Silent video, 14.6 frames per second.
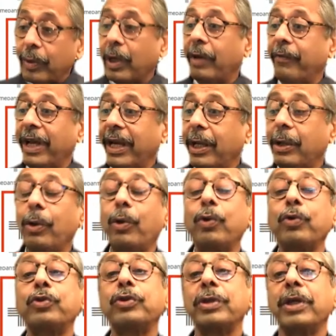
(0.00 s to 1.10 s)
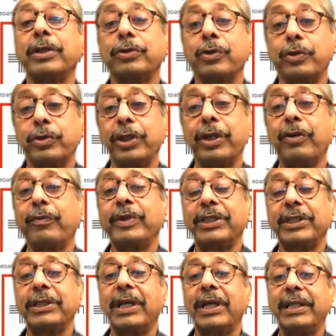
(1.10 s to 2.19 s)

a very close associate of Mrs.